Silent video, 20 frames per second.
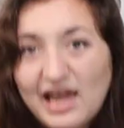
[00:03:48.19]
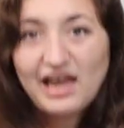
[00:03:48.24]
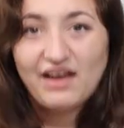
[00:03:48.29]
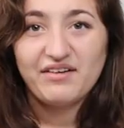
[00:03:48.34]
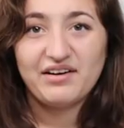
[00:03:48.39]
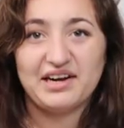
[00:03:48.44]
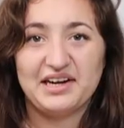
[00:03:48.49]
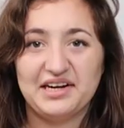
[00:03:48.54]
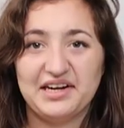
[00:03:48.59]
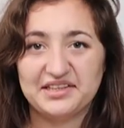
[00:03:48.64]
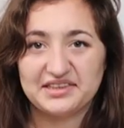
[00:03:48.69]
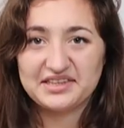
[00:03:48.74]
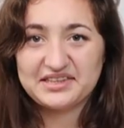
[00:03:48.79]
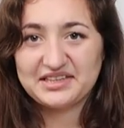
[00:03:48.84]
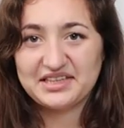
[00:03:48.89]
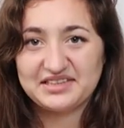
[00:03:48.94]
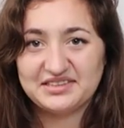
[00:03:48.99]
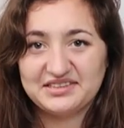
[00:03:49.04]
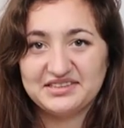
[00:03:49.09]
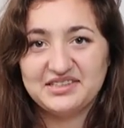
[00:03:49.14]
Alright, I
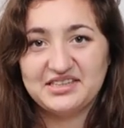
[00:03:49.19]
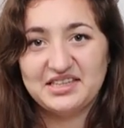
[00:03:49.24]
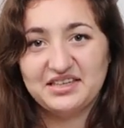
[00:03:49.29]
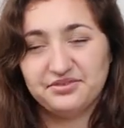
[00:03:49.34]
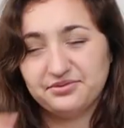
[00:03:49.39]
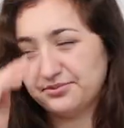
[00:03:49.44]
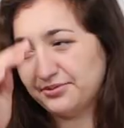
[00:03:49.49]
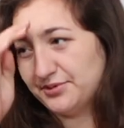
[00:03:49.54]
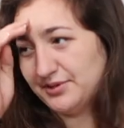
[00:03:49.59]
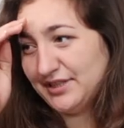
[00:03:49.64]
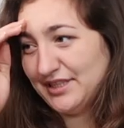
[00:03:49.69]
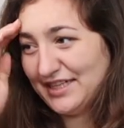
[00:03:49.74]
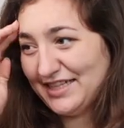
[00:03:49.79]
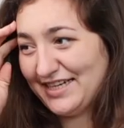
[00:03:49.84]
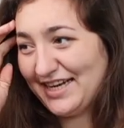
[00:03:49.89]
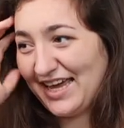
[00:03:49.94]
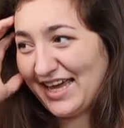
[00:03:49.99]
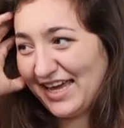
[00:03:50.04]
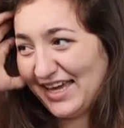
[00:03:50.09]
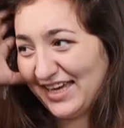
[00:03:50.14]
think that's enough for
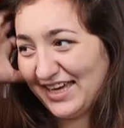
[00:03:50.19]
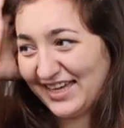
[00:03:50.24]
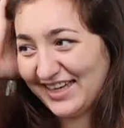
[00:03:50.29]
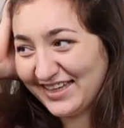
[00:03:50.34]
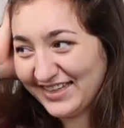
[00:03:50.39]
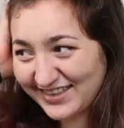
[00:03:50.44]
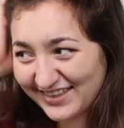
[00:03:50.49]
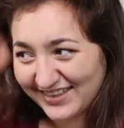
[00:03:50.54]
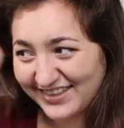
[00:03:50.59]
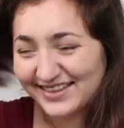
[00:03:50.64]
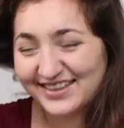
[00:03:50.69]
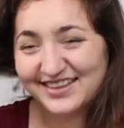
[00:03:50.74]
today.